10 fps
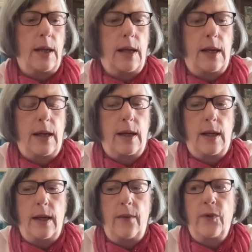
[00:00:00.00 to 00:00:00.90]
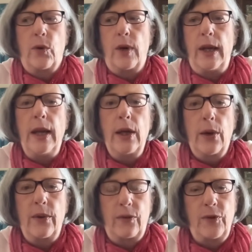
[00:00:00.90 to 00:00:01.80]
uh, if your
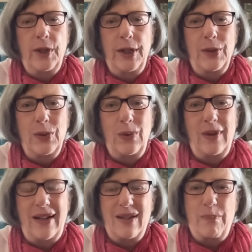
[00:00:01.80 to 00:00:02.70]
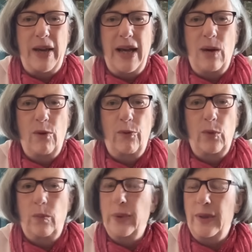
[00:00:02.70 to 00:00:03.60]
ego is feeling good, that's
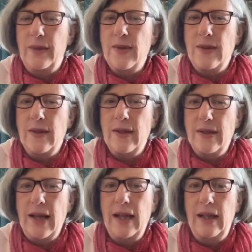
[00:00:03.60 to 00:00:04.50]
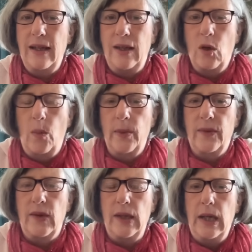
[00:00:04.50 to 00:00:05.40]
powerful, but it's, it's exactly the
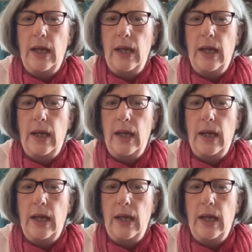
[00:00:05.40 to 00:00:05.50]
opposite.